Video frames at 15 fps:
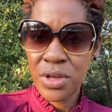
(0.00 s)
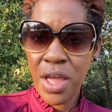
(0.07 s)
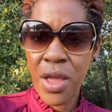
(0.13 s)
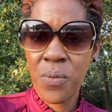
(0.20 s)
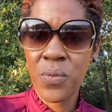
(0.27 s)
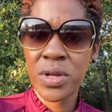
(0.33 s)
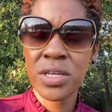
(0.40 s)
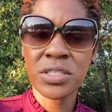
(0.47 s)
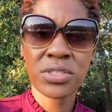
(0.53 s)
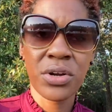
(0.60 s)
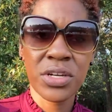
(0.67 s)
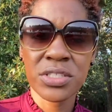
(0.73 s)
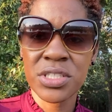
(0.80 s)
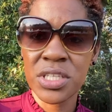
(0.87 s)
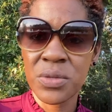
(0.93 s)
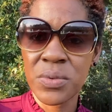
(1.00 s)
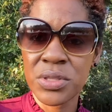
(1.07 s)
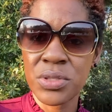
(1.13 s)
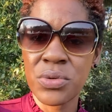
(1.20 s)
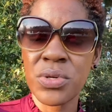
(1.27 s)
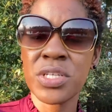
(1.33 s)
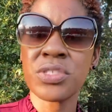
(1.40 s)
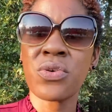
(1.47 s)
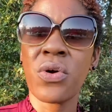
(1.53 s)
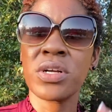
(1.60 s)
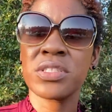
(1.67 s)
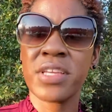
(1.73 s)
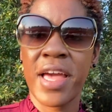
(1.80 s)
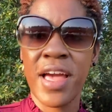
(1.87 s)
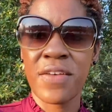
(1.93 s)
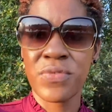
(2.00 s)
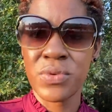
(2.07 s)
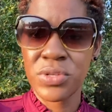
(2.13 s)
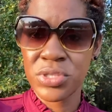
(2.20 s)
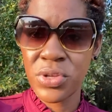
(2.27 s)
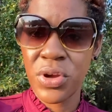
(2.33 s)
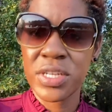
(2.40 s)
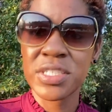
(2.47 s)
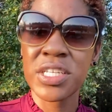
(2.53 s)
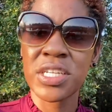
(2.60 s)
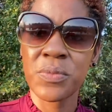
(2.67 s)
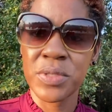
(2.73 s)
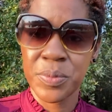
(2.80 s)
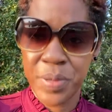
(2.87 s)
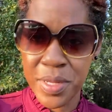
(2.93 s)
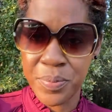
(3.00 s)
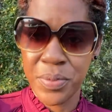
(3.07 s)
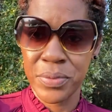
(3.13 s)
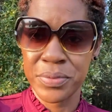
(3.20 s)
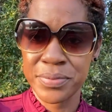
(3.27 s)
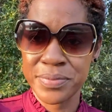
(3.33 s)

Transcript: And when he starts dealing with you, he's going to have you to start dealing with people.